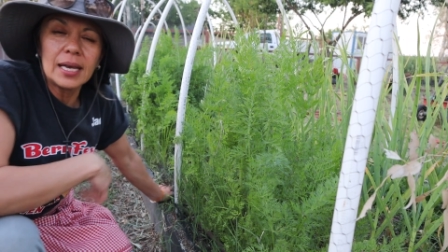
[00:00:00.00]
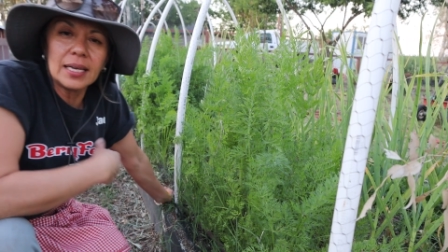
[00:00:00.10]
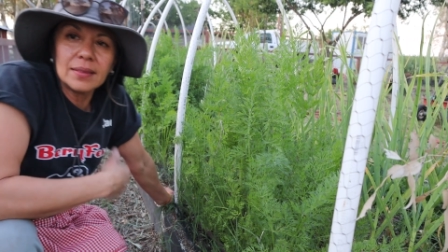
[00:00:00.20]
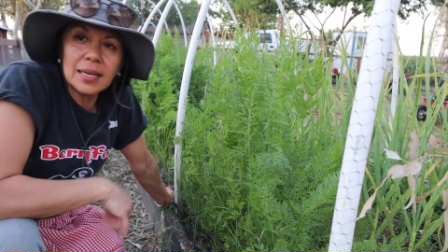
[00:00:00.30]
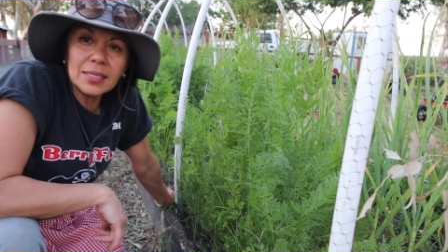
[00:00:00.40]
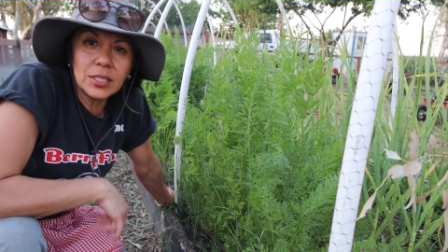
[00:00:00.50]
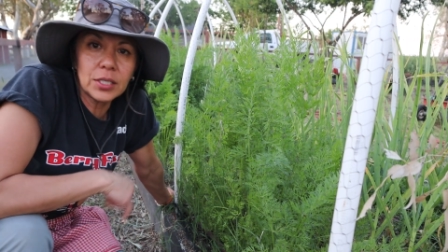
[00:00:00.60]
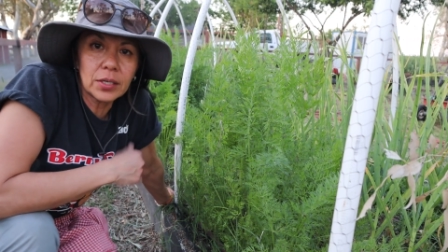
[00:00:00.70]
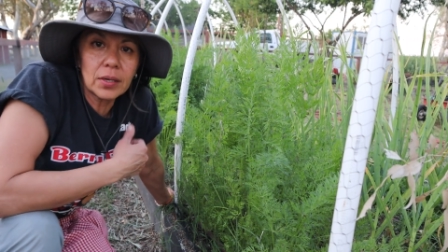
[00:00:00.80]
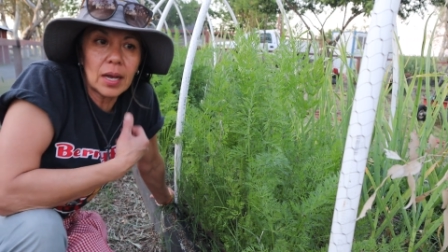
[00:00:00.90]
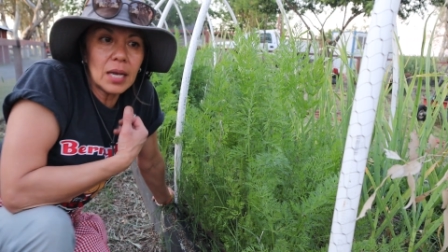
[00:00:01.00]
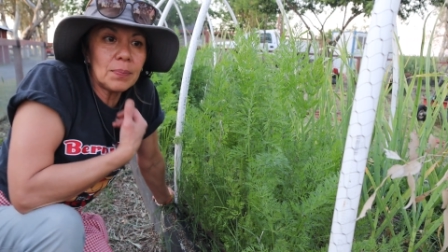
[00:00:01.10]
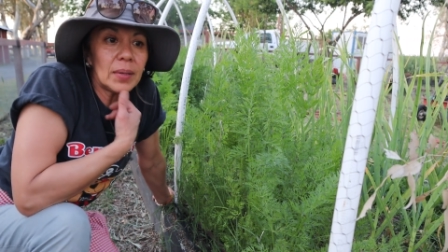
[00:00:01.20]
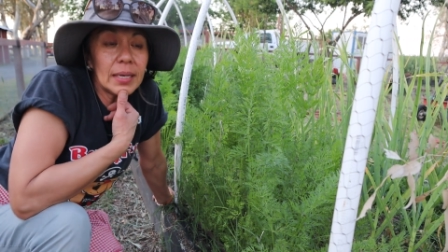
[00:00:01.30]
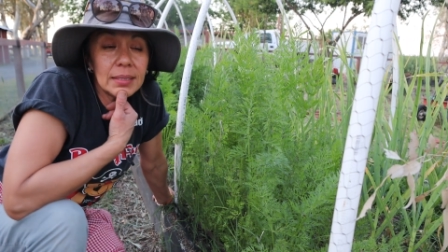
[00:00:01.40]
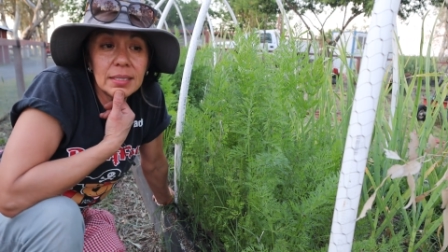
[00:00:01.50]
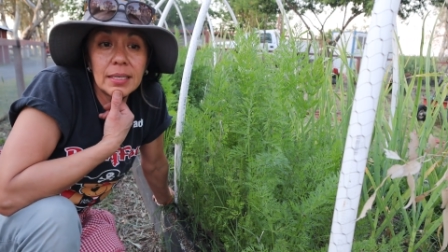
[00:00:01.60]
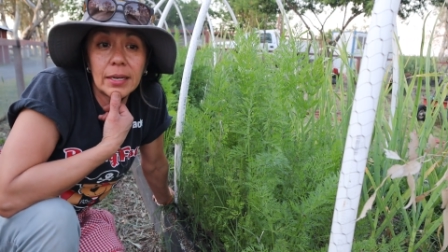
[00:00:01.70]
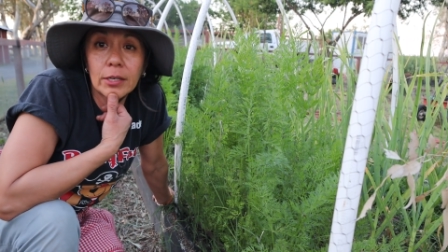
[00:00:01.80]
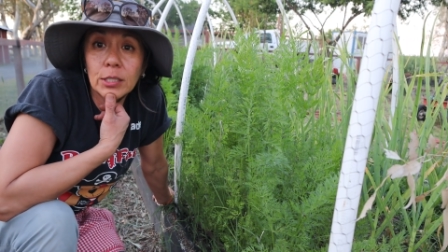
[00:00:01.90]
And last year, I
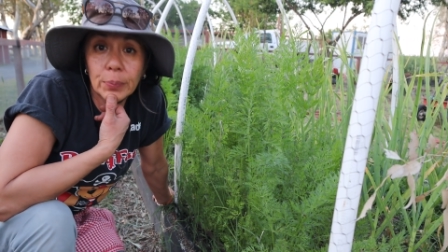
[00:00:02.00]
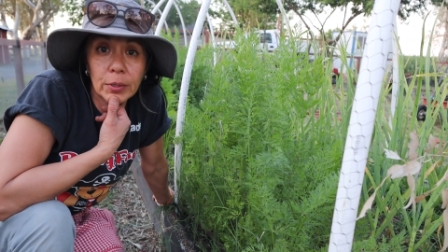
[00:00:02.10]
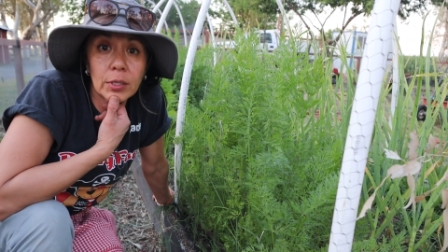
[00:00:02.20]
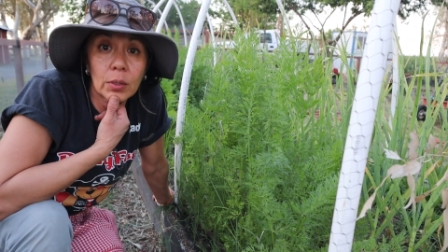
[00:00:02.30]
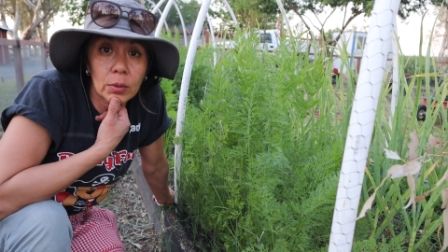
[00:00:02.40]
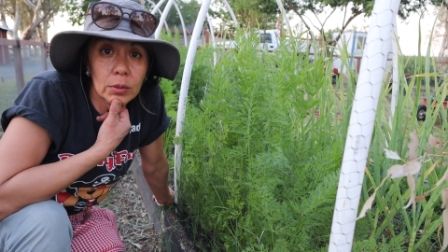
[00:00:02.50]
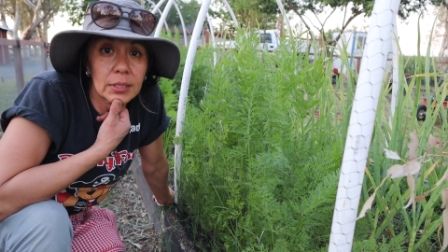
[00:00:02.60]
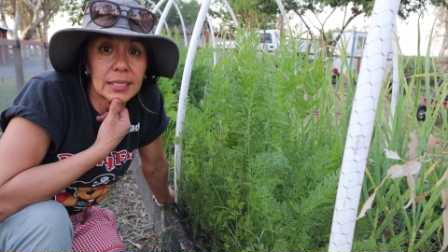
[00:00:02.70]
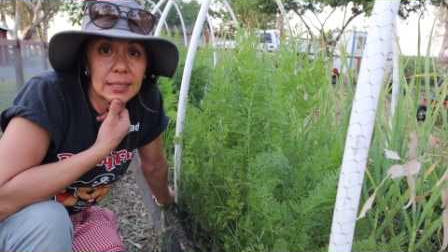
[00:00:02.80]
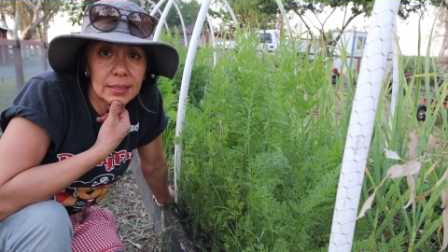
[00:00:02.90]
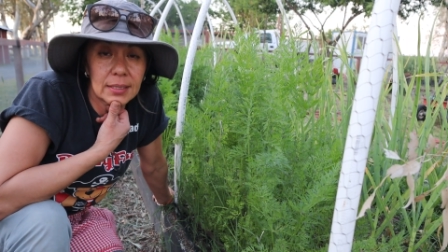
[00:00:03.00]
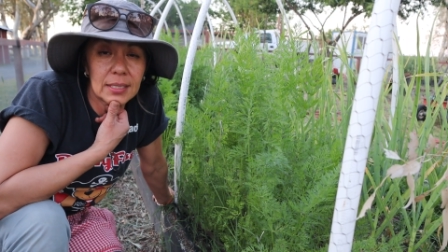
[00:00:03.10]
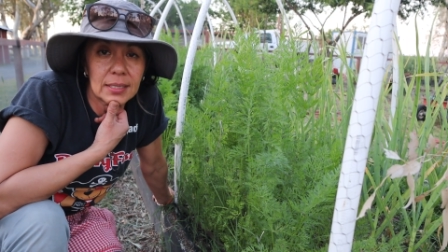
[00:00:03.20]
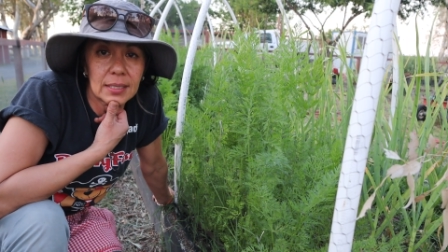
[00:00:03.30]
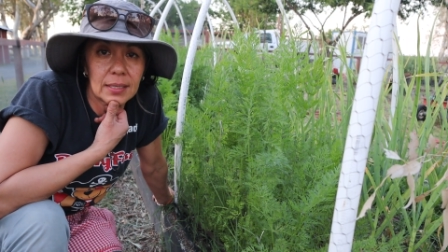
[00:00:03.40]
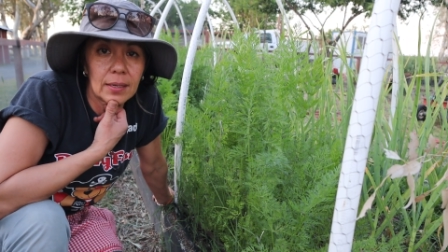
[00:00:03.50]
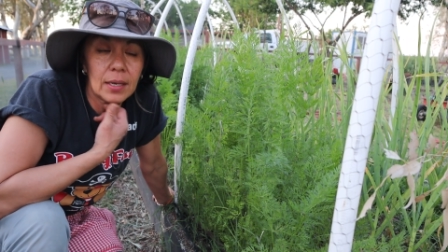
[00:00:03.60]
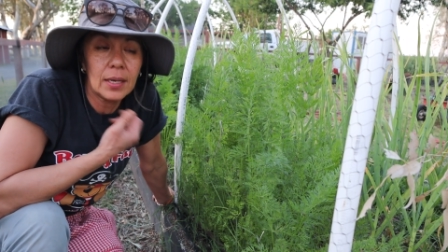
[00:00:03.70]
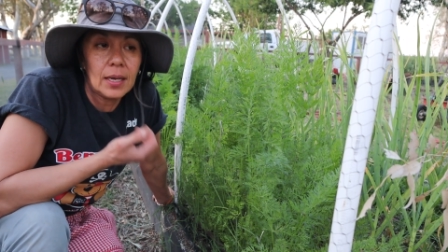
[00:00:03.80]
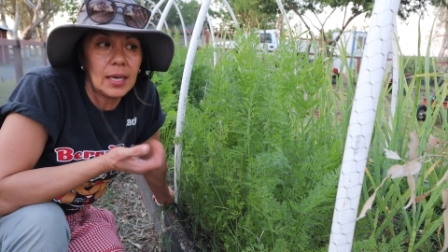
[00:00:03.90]
planted carrots pretty early in the season,
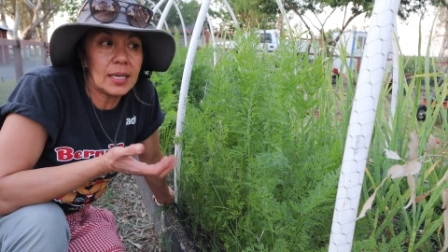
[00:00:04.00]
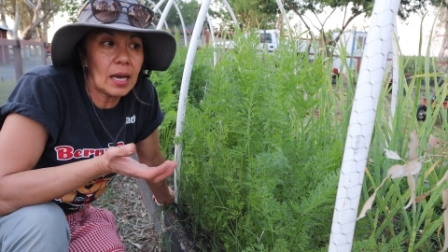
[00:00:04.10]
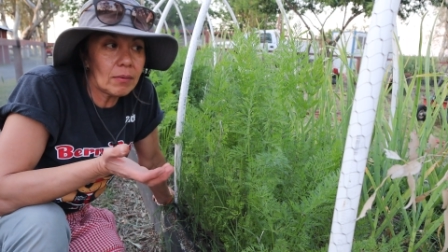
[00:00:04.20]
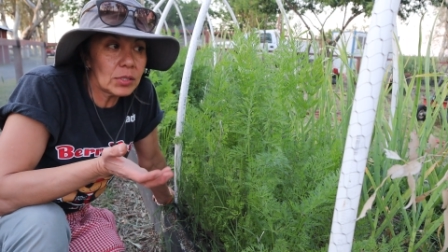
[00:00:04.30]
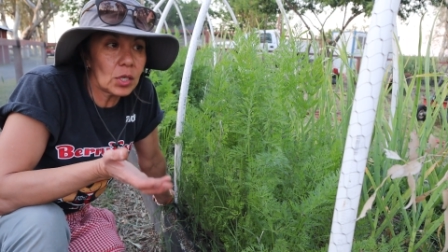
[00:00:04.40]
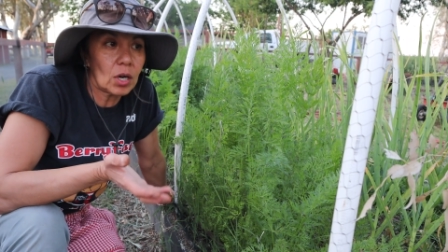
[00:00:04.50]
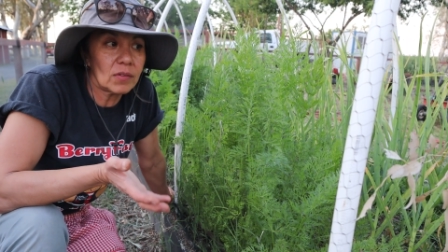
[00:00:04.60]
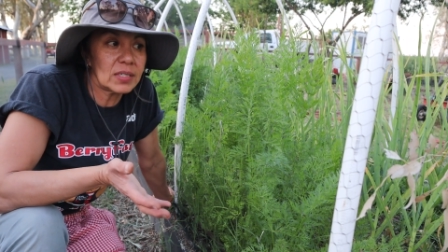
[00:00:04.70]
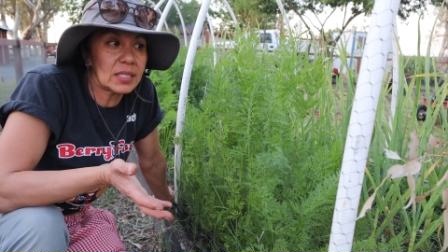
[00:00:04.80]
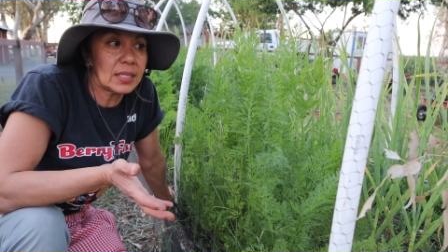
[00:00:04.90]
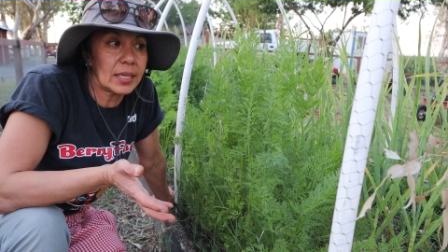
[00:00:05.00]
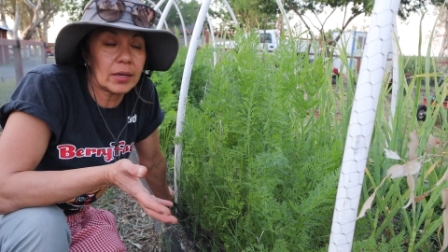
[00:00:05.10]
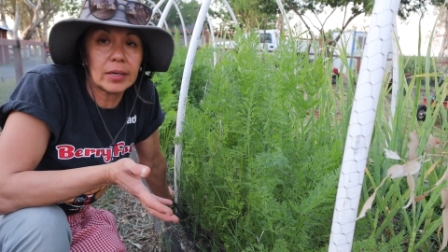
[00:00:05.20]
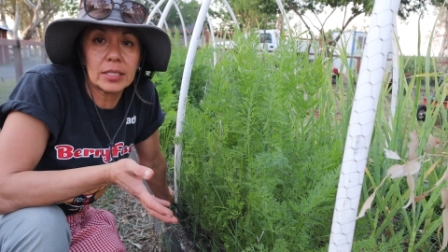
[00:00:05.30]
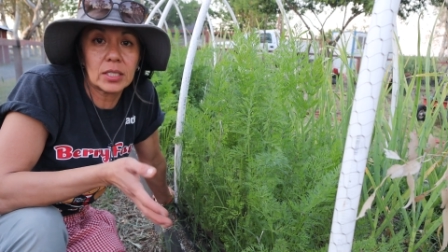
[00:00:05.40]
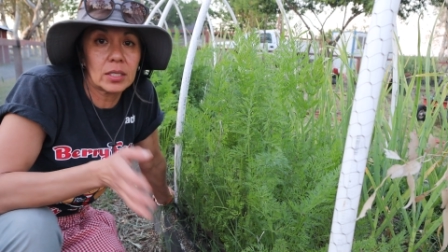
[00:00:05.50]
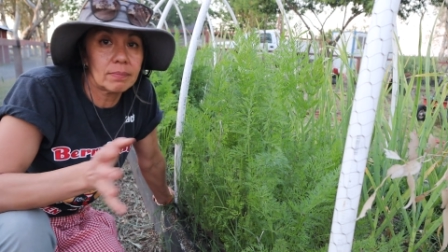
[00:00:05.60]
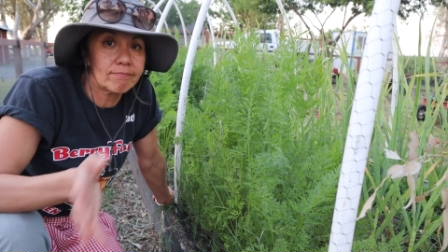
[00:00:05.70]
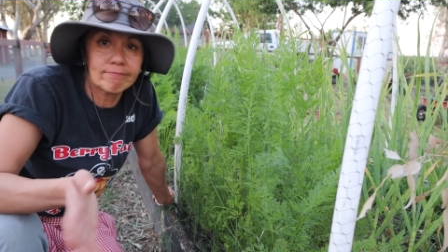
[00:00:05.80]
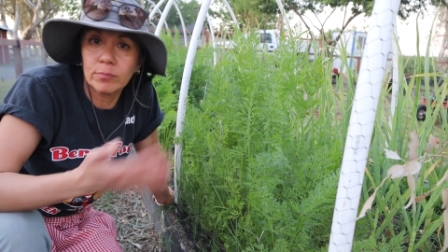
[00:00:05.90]
and I was harvesting carrots
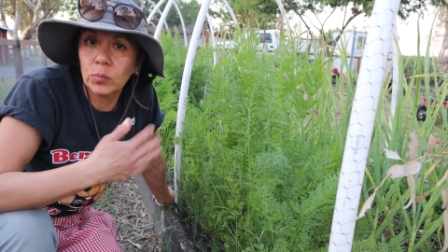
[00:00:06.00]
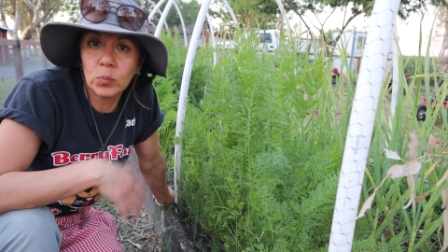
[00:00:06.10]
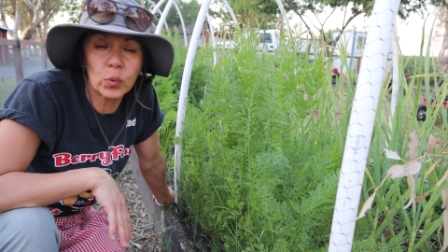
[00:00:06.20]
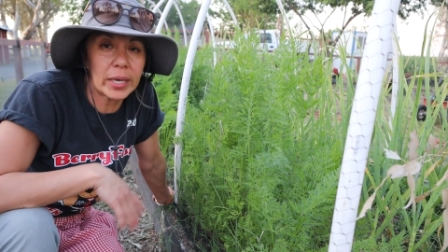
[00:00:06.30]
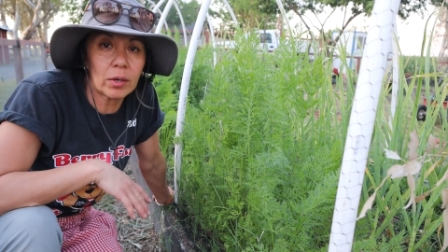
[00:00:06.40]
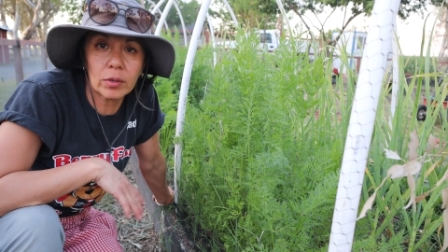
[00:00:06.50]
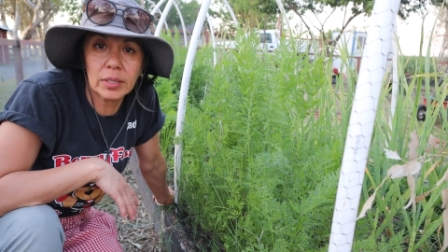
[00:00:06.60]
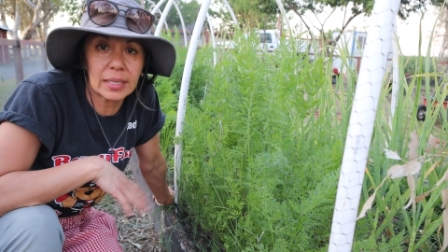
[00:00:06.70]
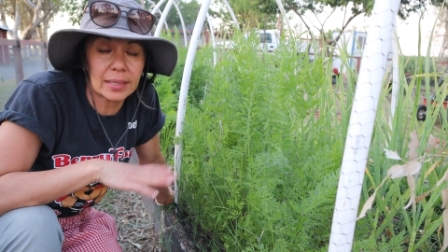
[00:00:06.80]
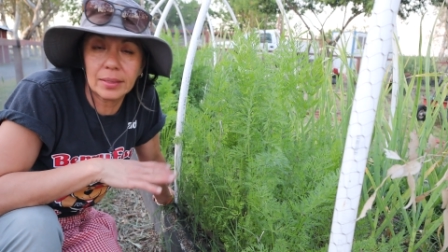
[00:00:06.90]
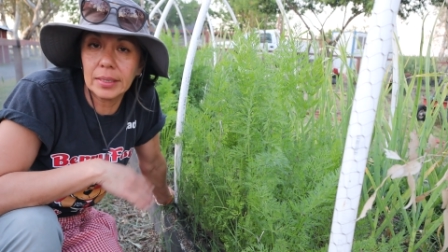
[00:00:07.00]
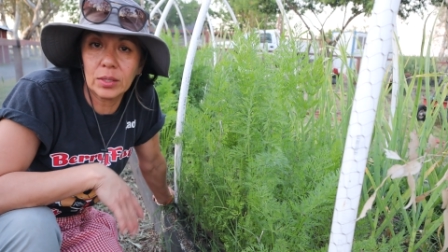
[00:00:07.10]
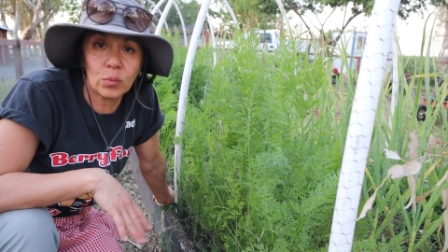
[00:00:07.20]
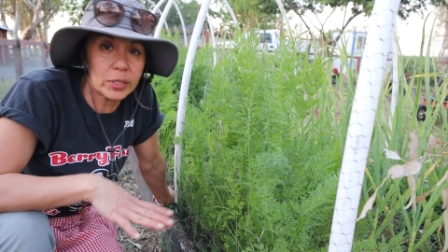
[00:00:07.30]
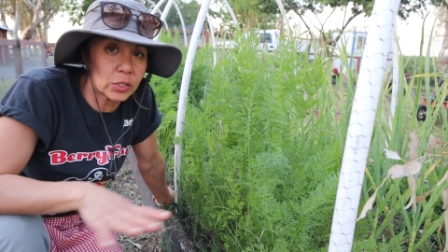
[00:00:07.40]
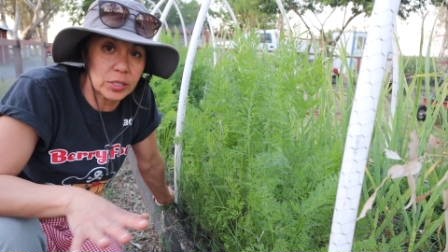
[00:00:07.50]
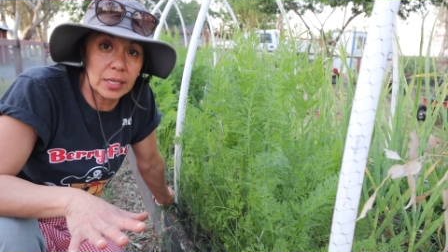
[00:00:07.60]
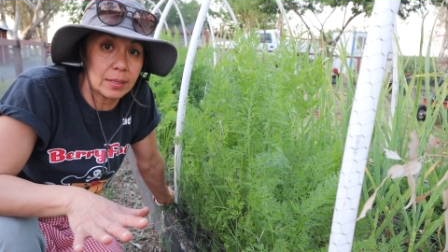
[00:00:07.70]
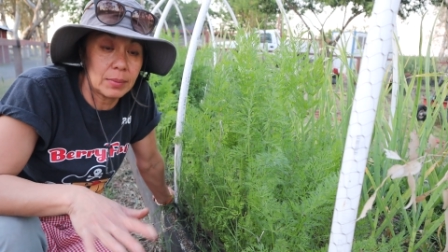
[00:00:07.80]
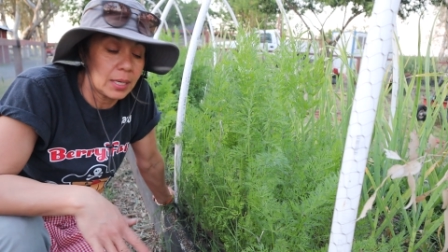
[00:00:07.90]
way early, like in the winter
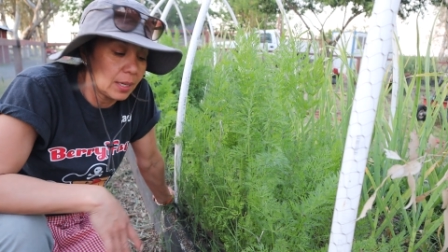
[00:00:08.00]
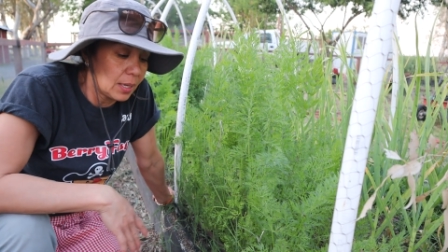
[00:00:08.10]
time.